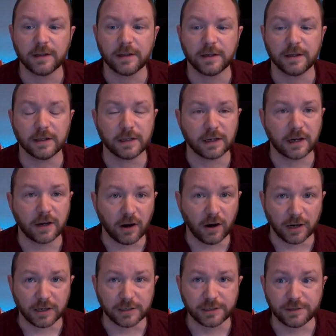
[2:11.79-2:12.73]
The
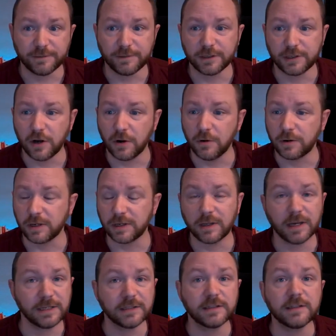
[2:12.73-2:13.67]
cost of the token
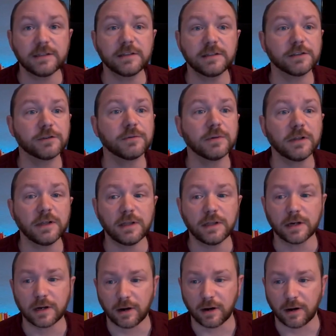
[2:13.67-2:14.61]
license is really
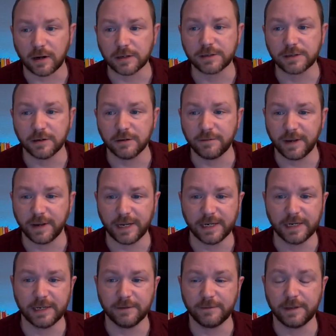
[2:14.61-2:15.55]
the cost of
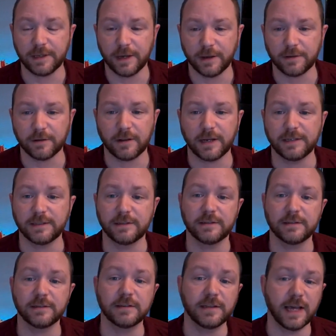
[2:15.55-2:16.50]
any of the other
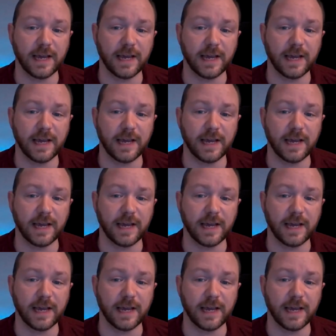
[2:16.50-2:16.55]
licenses,